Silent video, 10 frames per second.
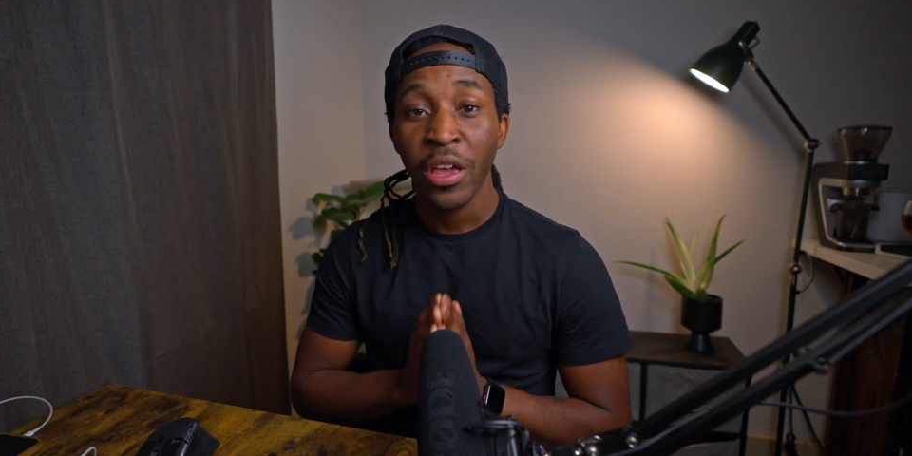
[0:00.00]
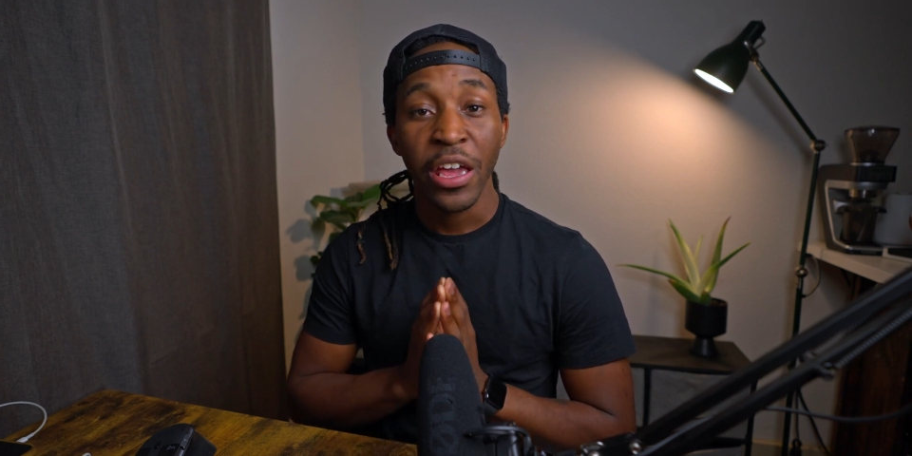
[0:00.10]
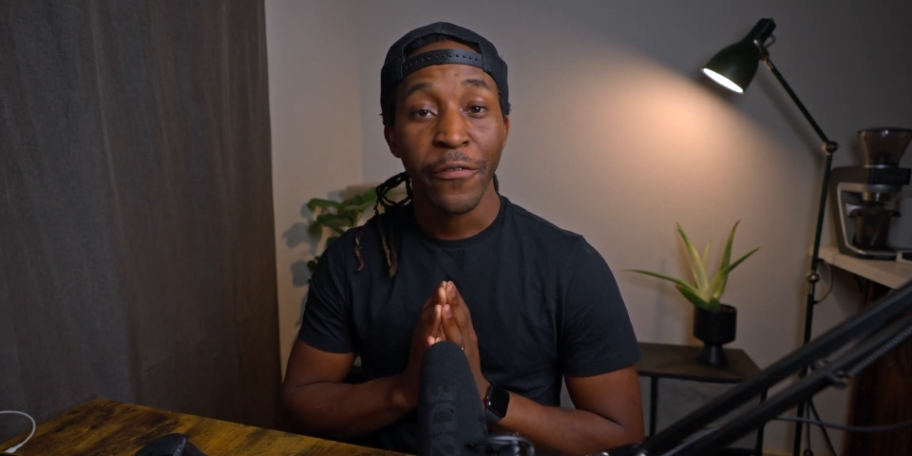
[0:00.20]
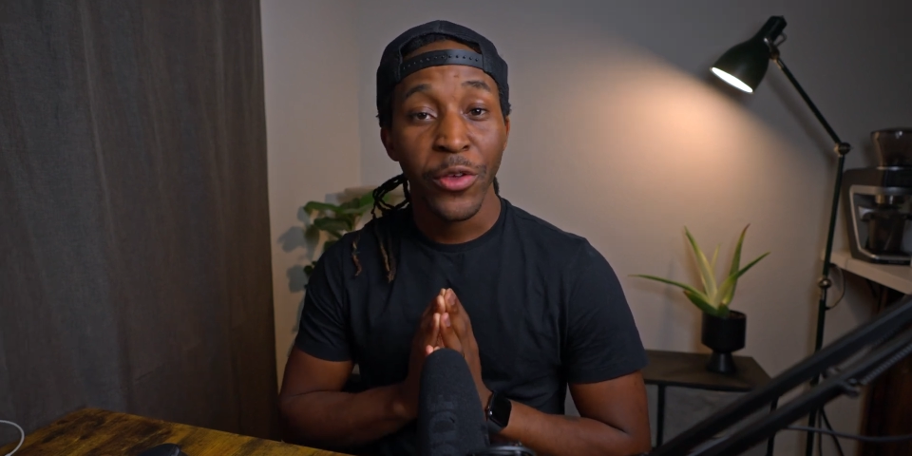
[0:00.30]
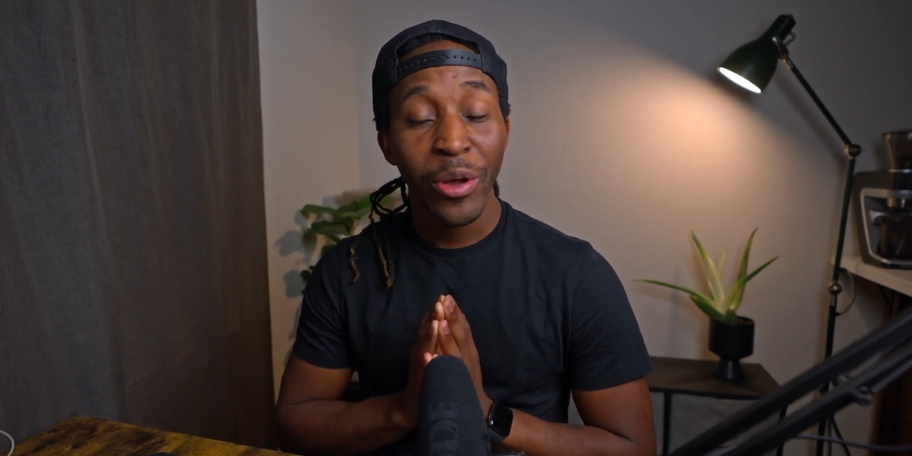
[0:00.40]

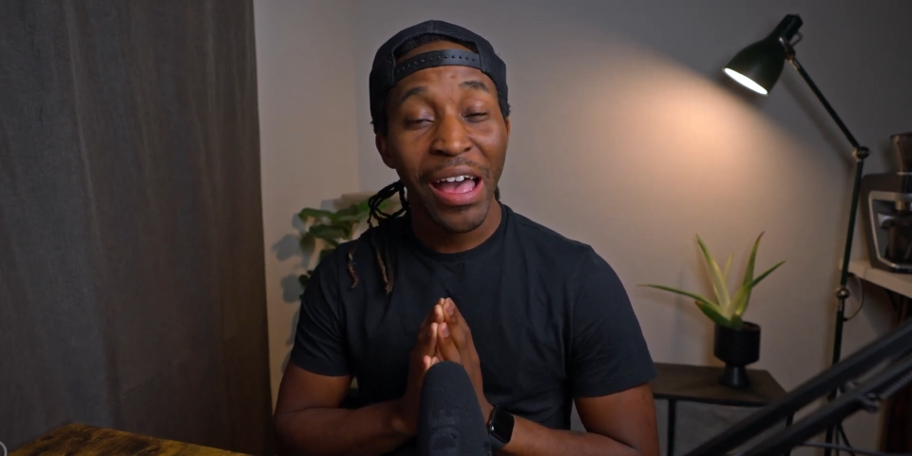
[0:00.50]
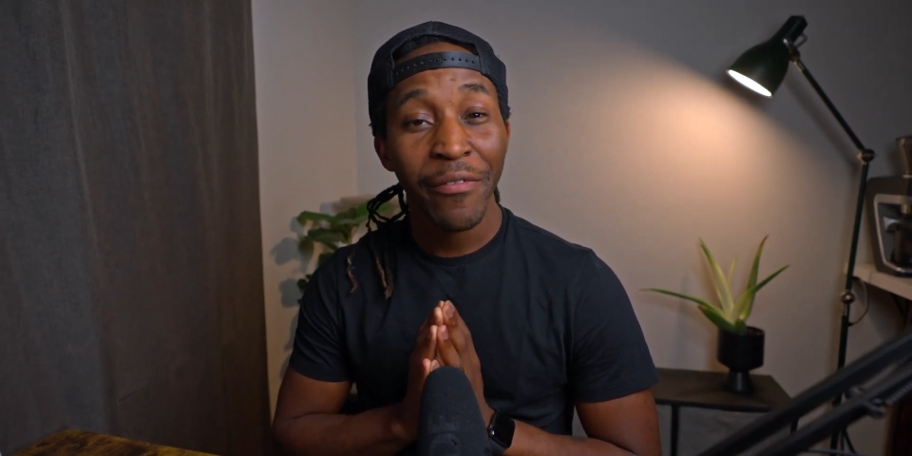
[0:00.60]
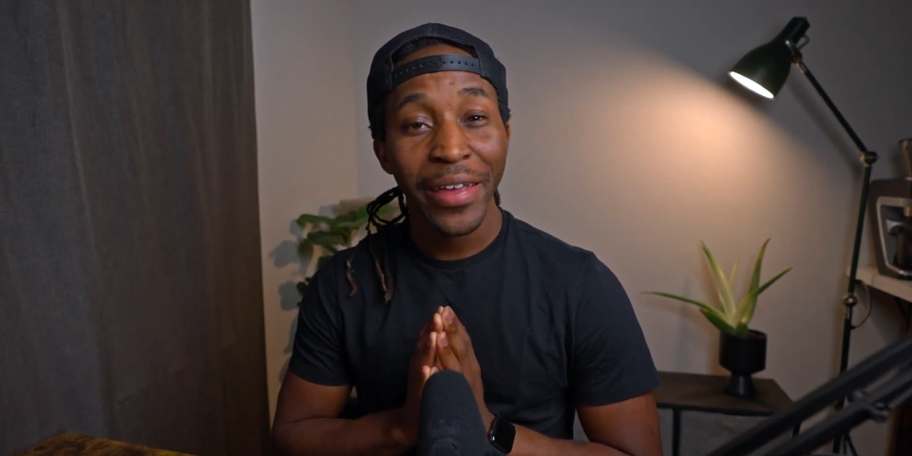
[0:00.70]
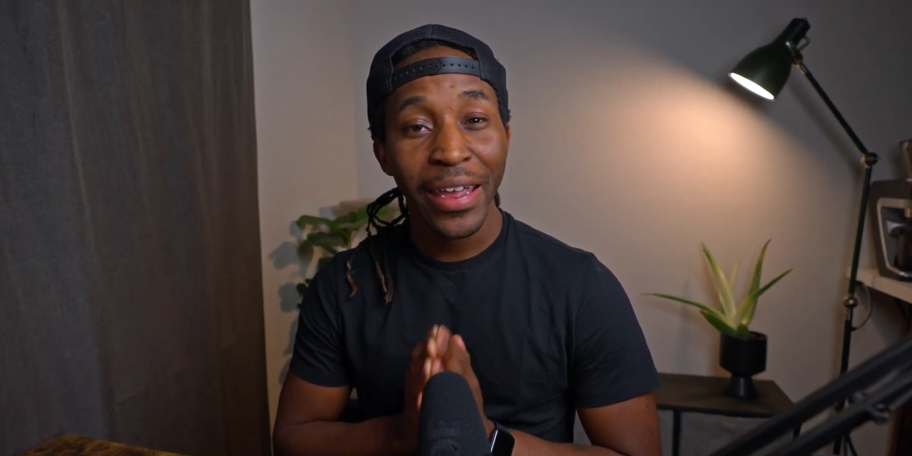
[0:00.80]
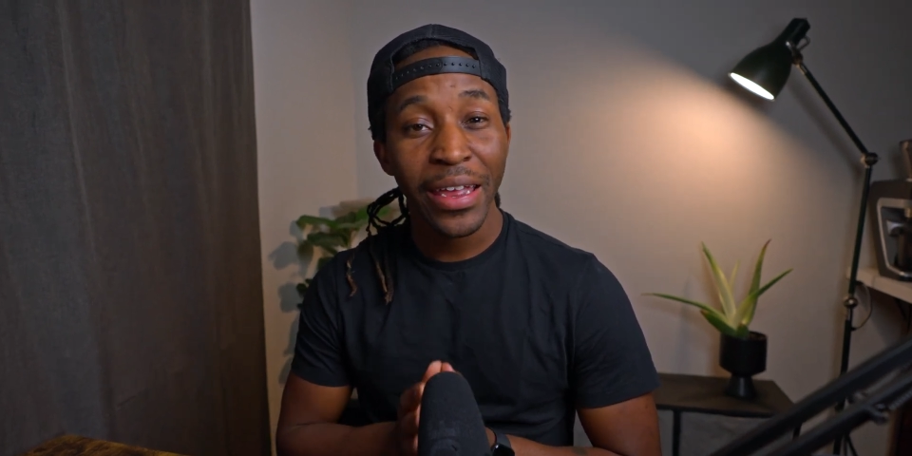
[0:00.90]
If you
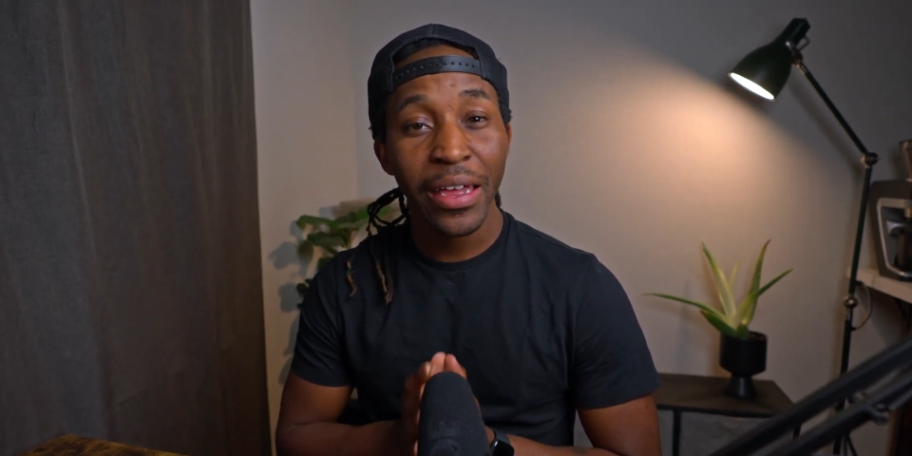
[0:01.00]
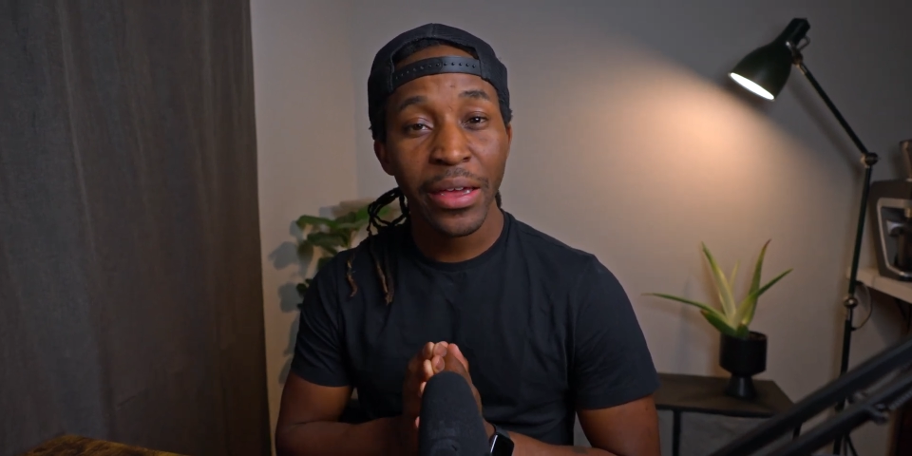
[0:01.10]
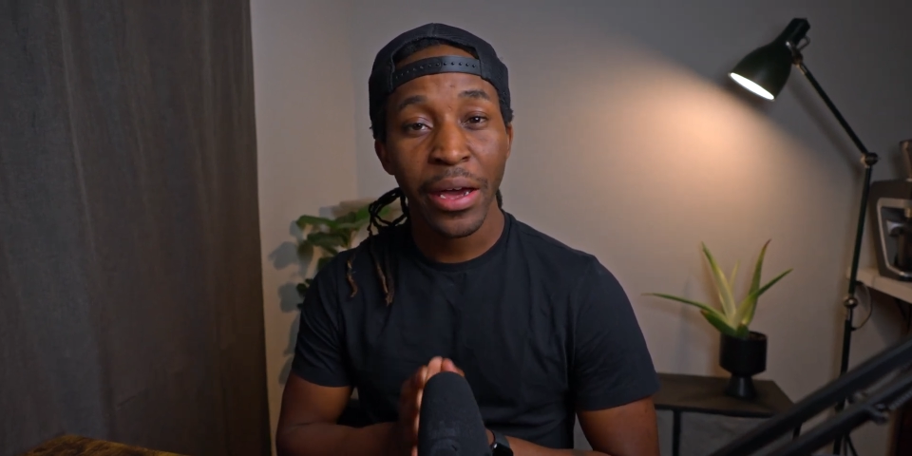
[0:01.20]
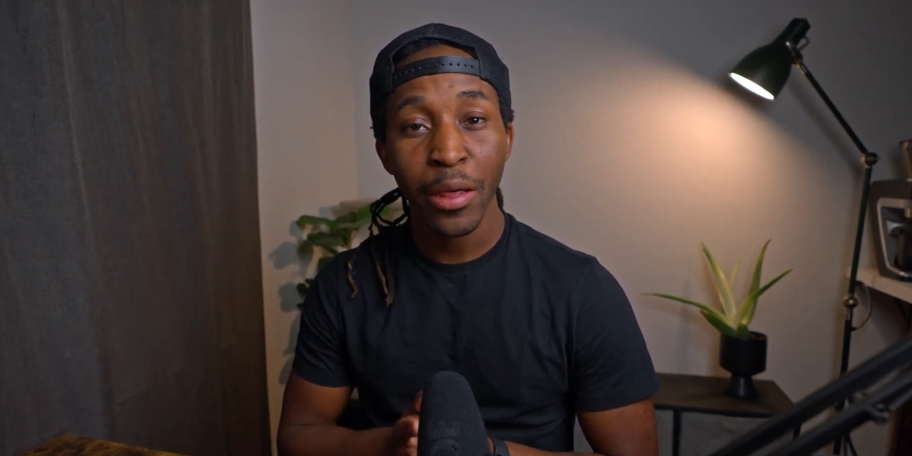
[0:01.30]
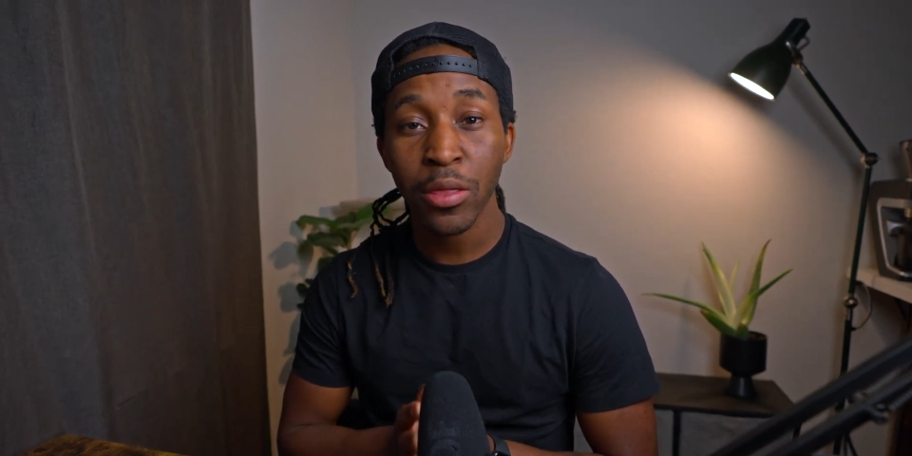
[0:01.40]
have any
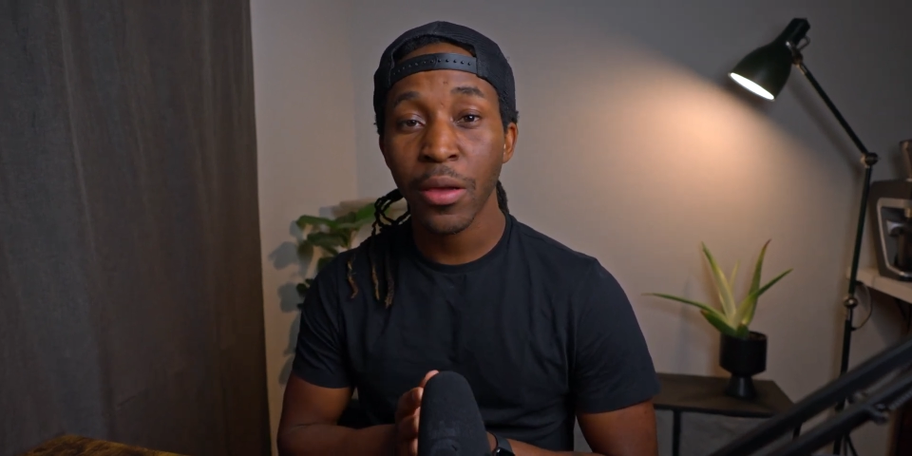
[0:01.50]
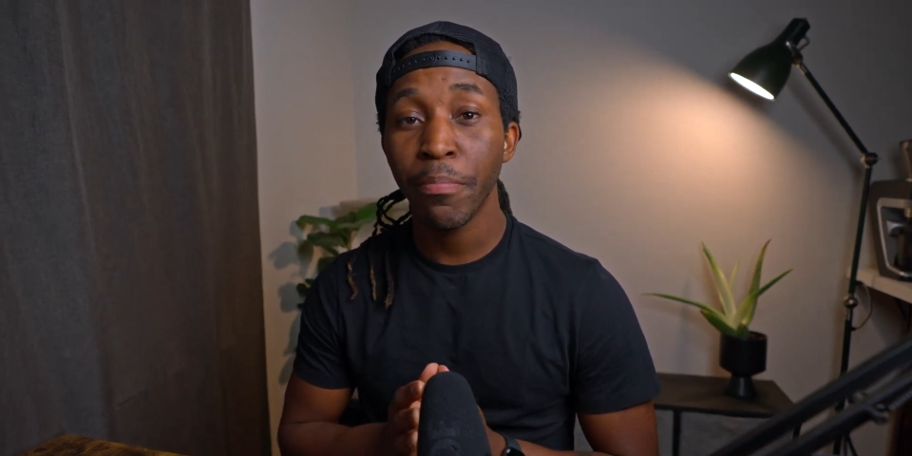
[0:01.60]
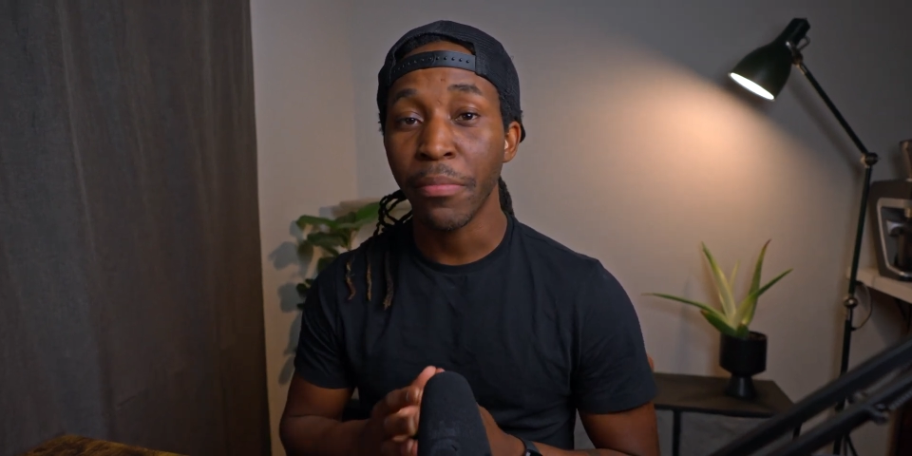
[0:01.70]
custom